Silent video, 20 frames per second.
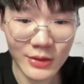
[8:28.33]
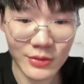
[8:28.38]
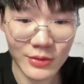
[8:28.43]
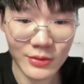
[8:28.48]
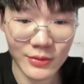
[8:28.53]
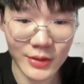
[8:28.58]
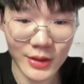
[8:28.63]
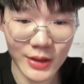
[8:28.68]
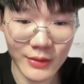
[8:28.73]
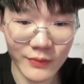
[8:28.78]

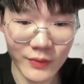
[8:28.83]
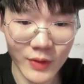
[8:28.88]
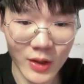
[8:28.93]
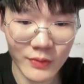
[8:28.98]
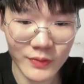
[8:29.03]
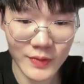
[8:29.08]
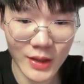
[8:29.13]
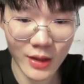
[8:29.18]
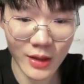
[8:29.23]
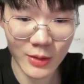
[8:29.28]
to
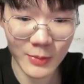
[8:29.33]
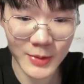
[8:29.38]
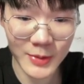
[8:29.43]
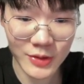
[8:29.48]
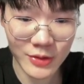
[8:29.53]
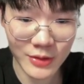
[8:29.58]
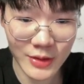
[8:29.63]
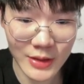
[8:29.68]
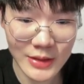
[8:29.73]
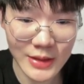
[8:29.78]
involve the
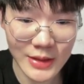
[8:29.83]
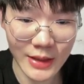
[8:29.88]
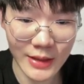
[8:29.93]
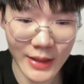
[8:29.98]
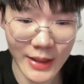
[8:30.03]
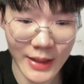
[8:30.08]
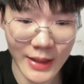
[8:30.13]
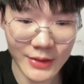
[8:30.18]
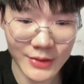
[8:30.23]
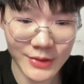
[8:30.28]
arbitrage
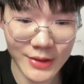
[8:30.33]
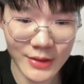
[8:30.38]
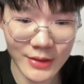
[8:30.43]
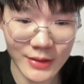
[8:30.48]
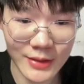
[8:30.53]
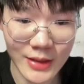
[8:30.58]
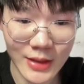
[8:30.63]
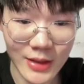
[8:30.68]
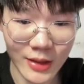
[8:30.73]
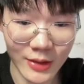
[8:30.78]
and
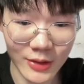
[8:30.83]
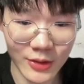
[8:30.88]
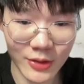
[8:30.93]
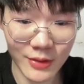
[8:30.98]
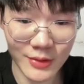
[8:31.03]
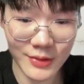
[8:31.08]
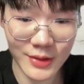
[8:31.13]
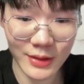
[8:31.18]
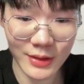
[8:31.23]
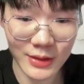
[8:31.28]
hedging
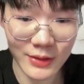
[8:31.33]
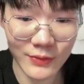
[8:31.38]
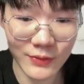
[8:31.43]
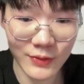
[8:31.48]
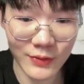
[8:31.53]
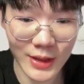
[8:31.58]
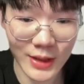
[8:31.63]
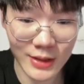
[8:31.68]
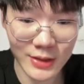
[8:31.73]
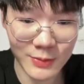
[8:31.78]
across the
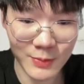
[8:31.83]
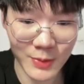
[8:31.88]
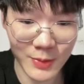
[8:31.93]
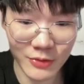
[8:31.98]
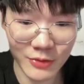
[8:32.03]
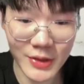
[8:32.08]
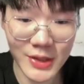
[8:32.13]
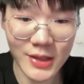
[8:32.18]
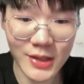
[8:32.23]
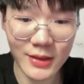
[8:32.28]
different
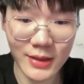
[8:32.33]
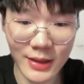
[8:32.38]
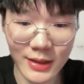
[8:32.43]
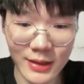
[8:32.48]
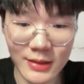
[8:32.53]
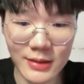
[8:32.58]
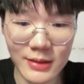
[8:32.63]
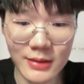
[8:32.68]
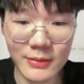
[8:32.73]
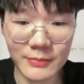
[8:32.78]
expiration
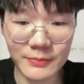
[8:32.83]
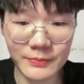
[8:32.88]
days.